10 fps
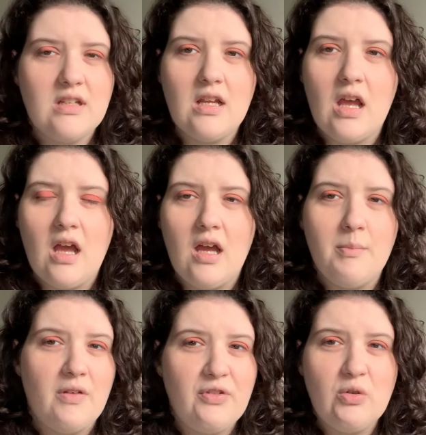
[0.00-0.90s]

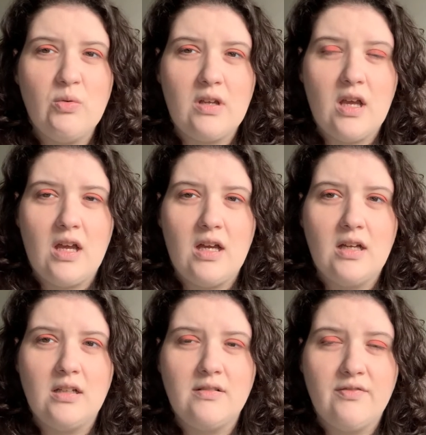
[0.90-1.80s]
a few
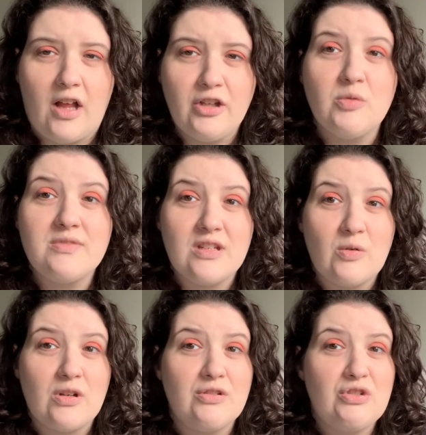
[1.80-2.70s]
volumes in
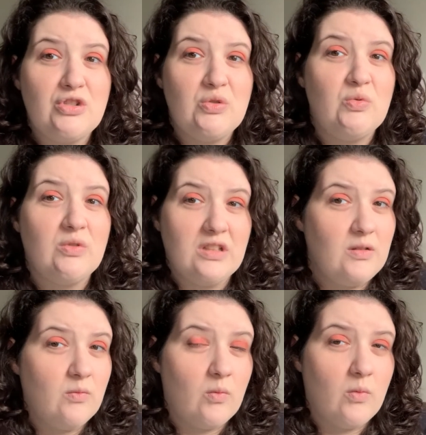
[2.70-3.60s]
order to really
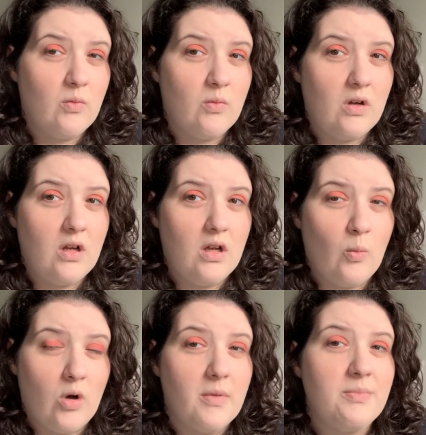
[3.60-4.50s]

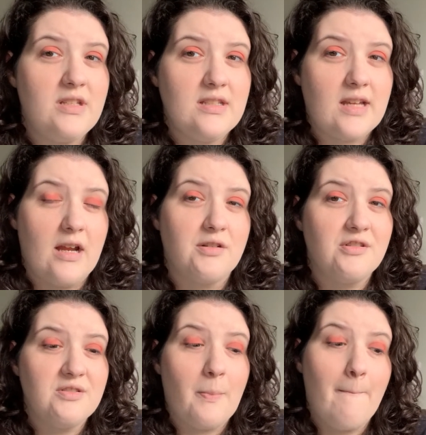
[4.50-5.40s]
warm up to these
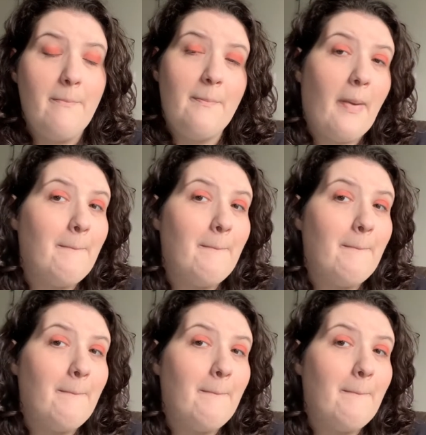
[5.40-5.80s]
characters. But